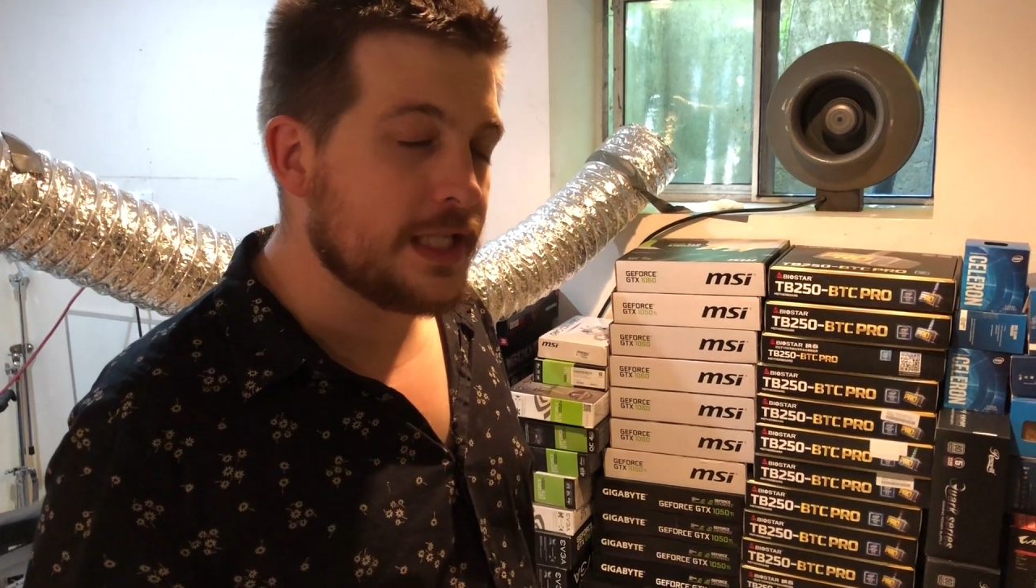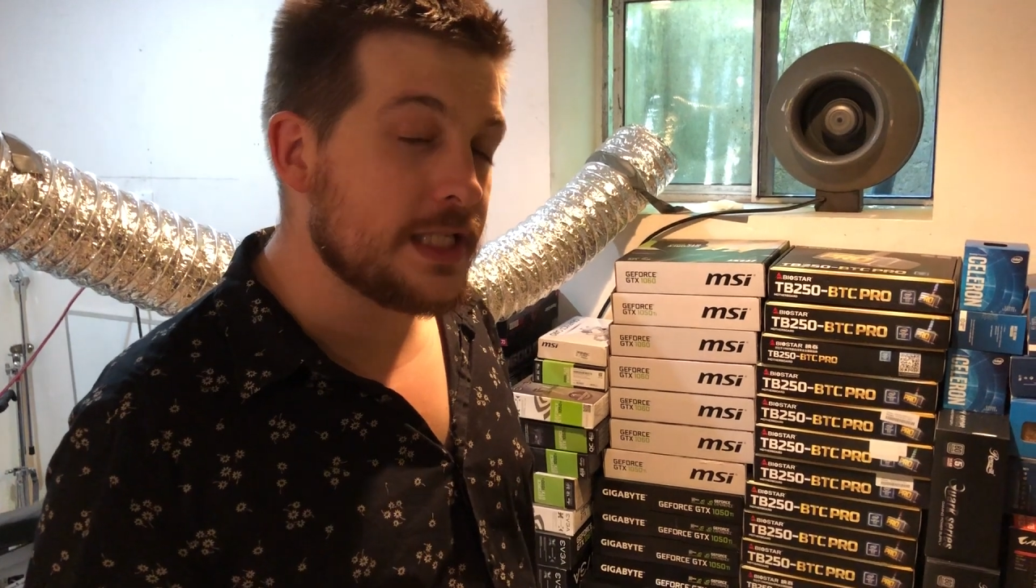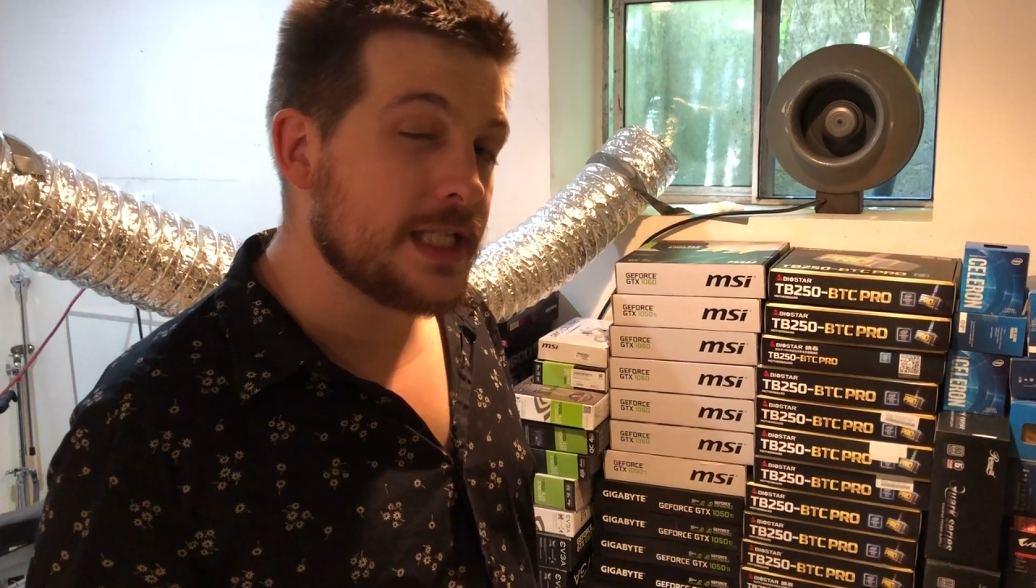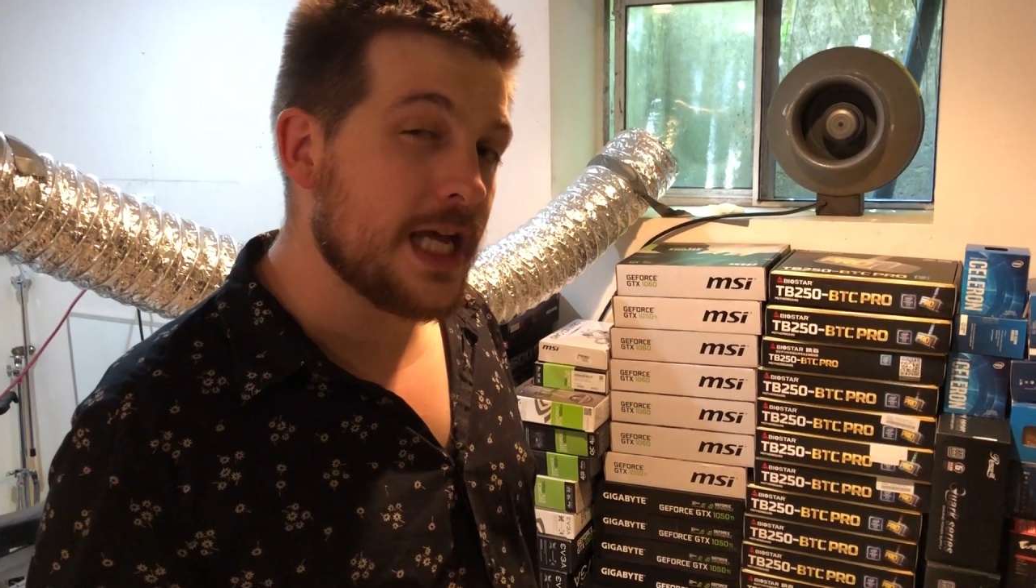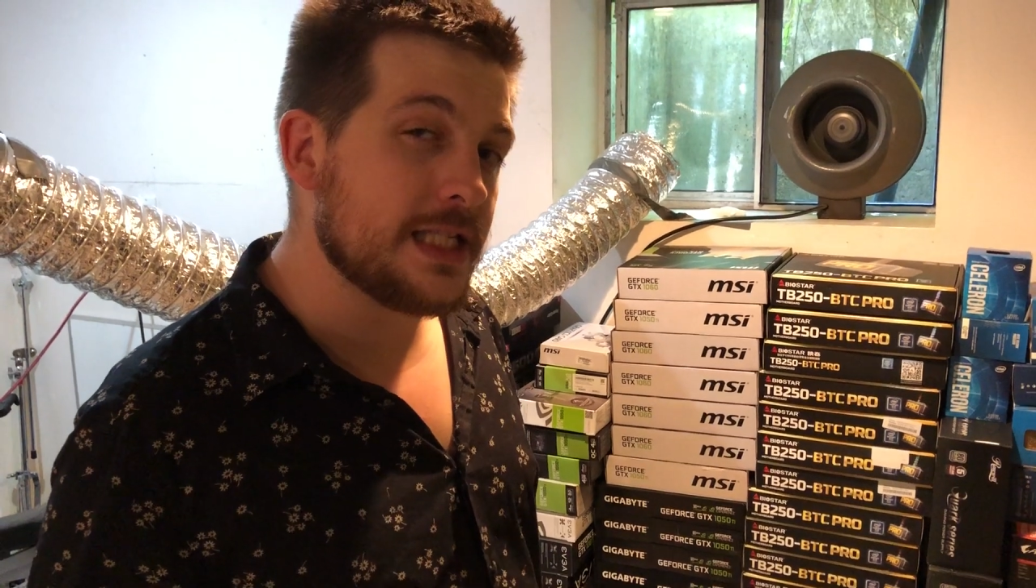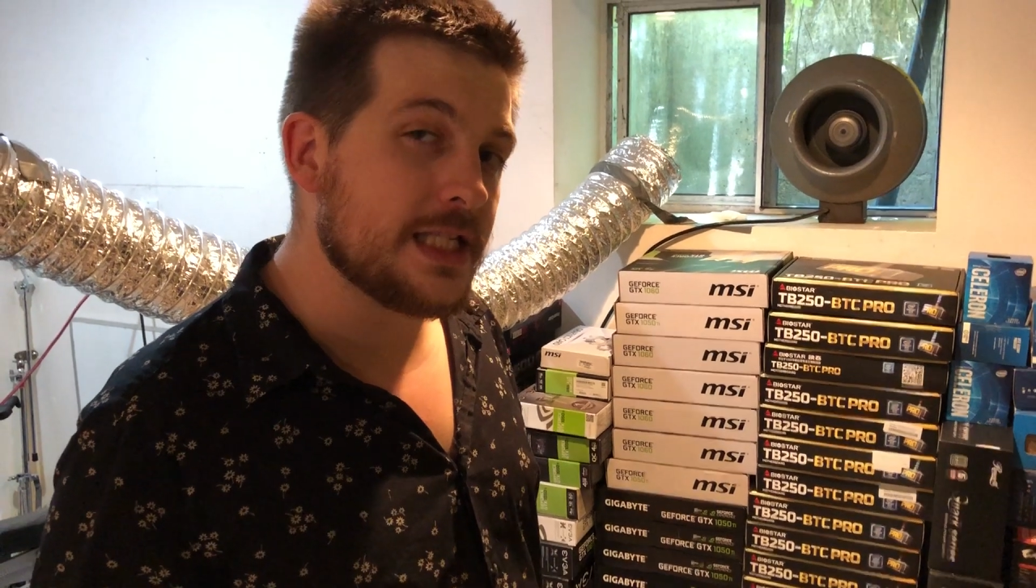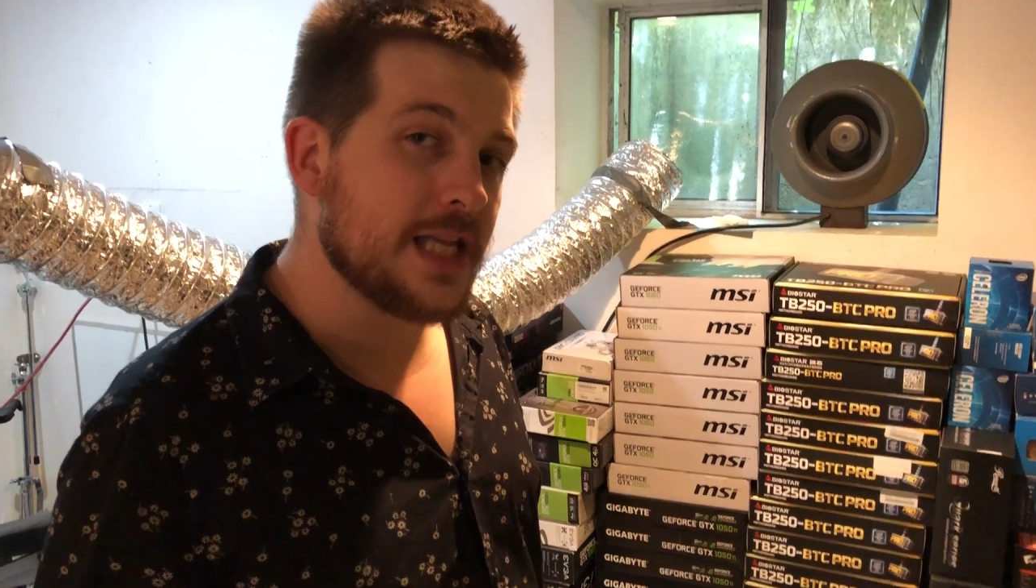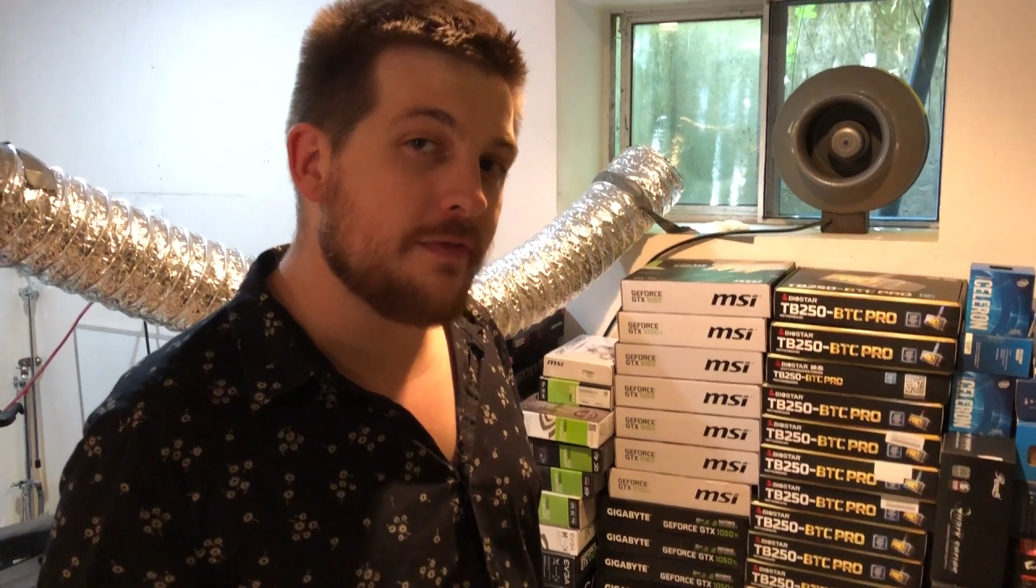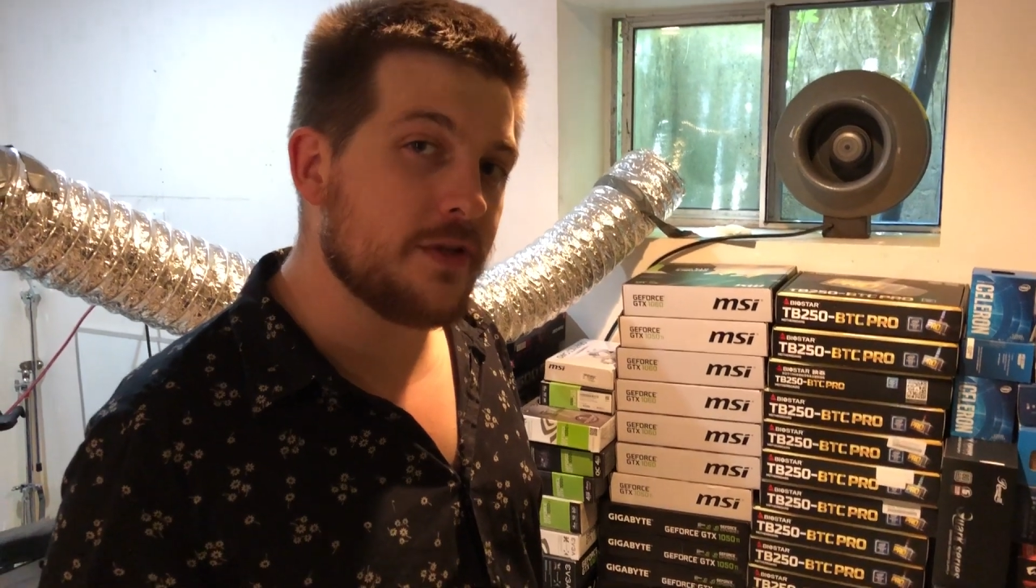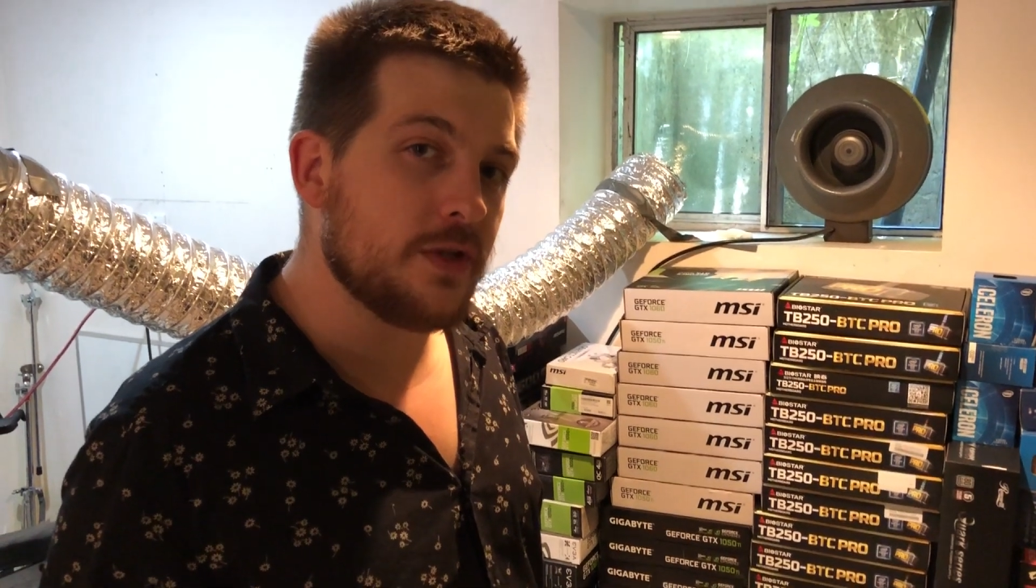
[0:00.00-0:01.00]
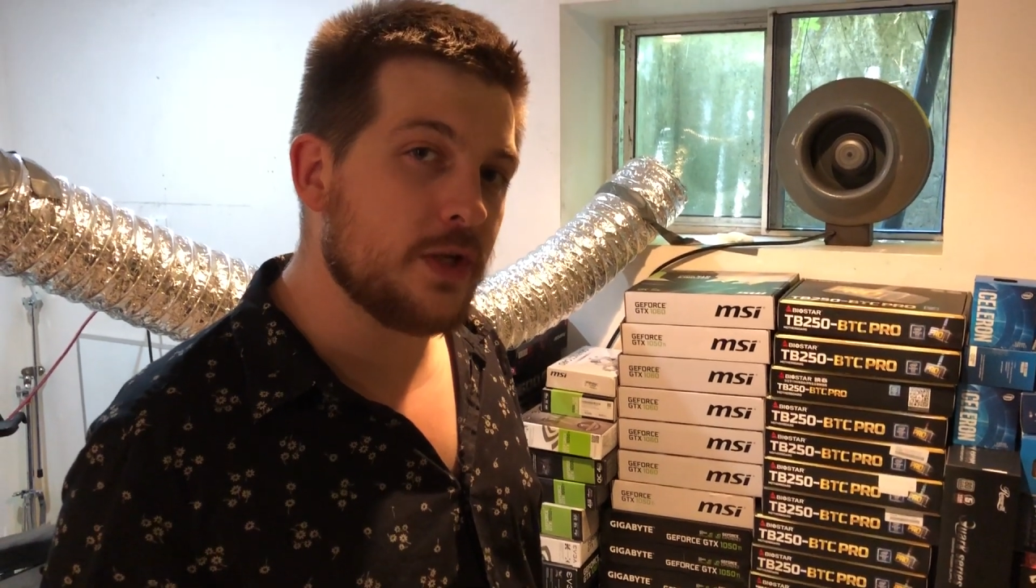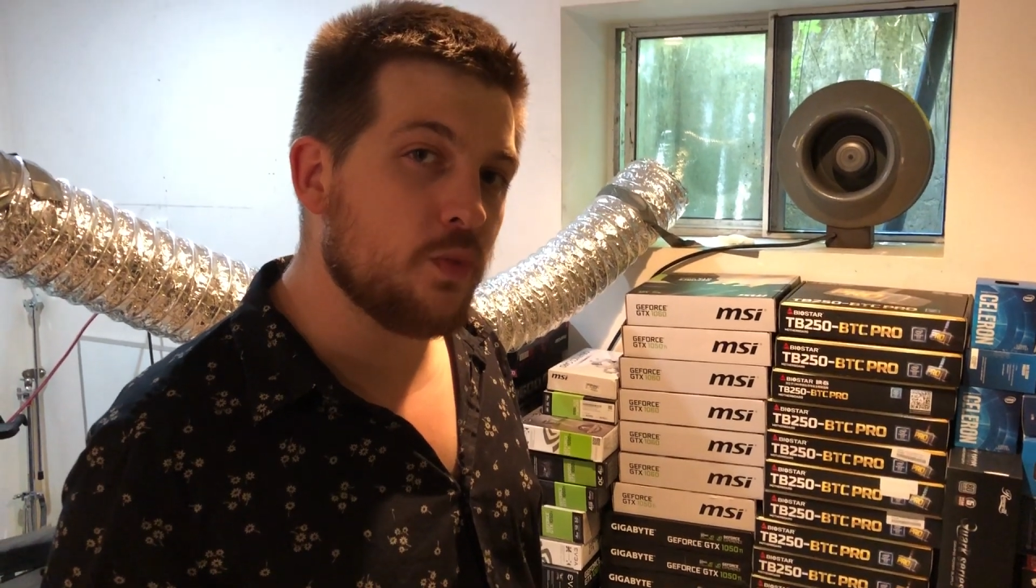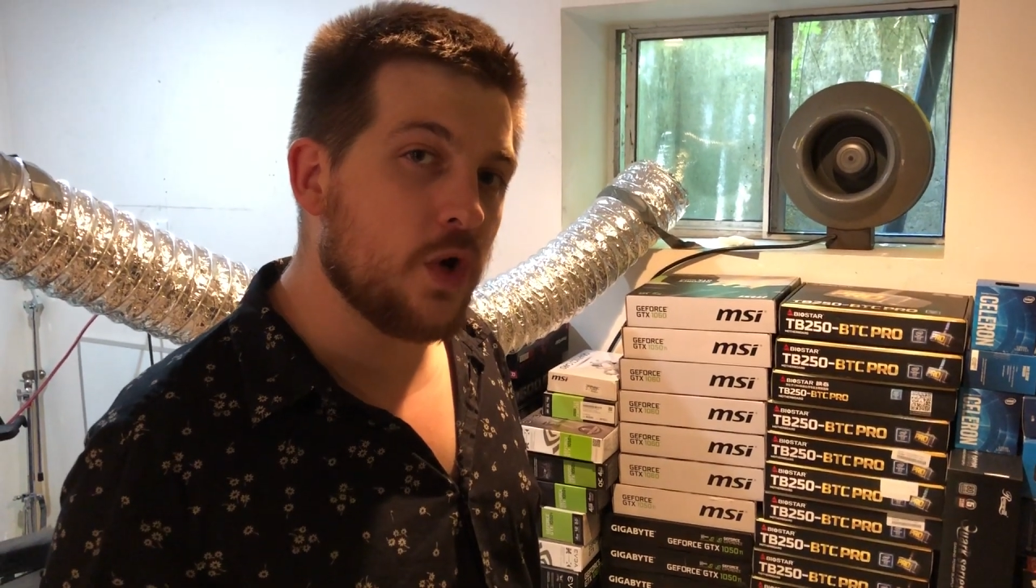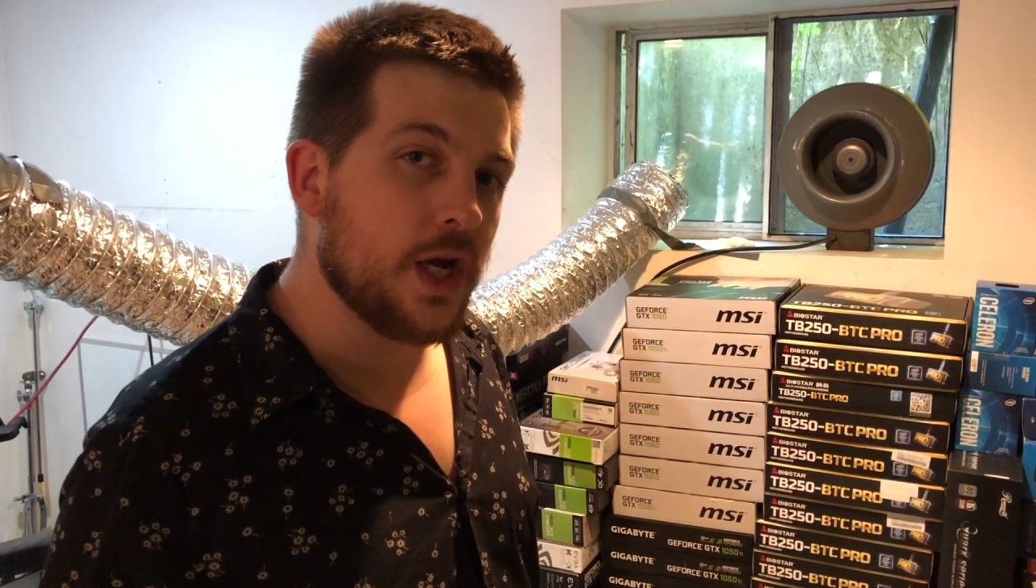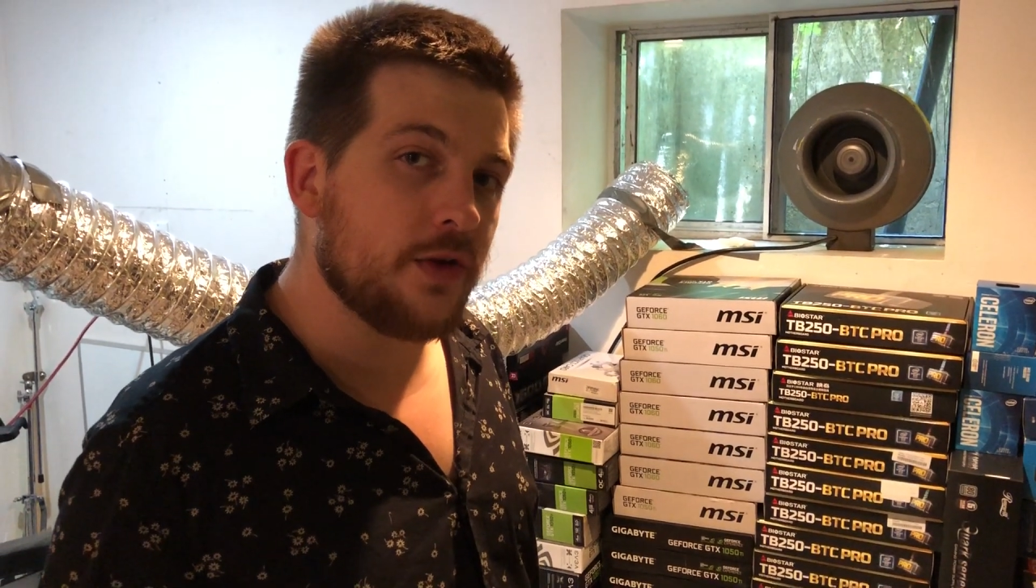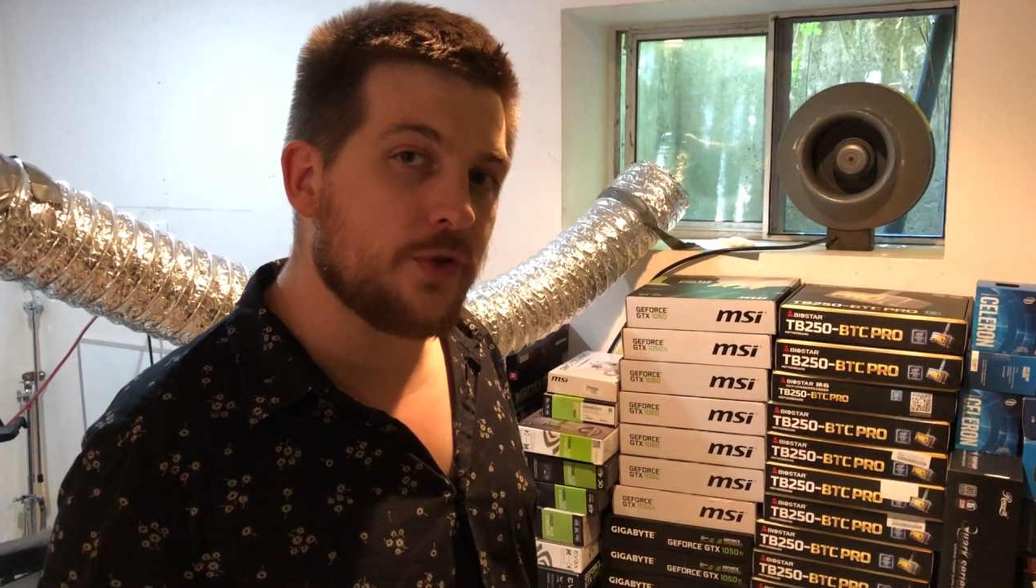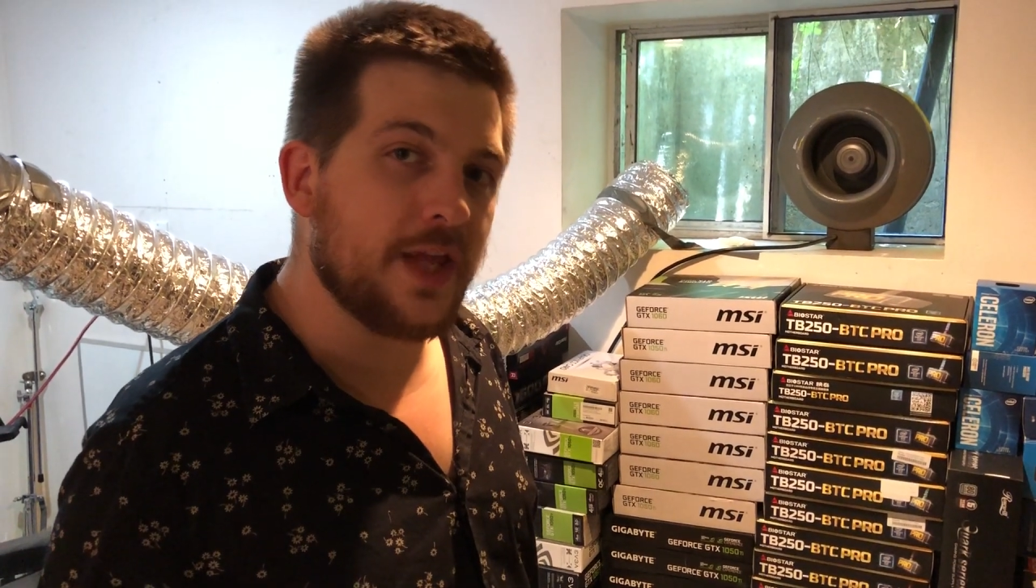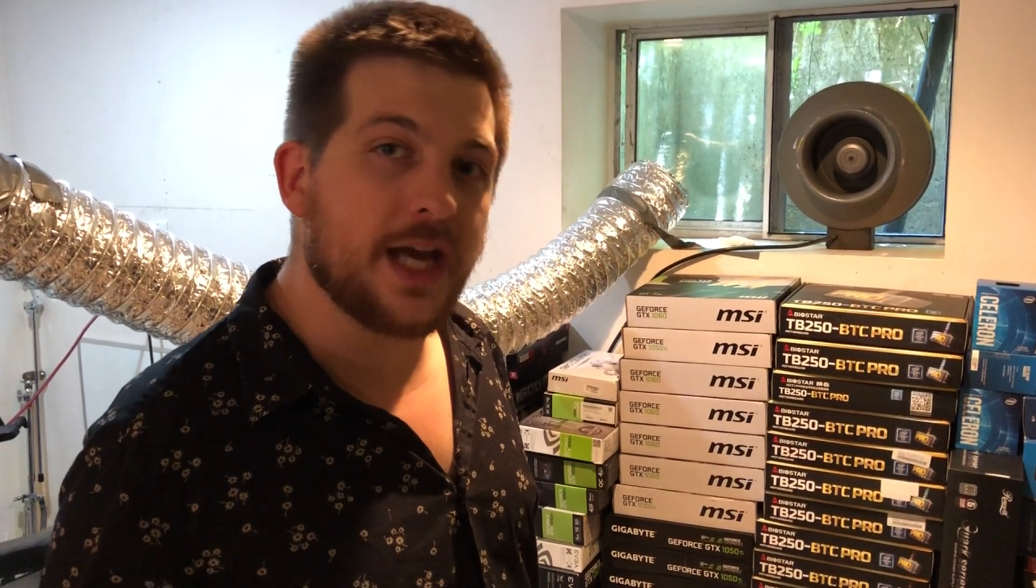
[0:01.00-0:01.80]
the Z71 or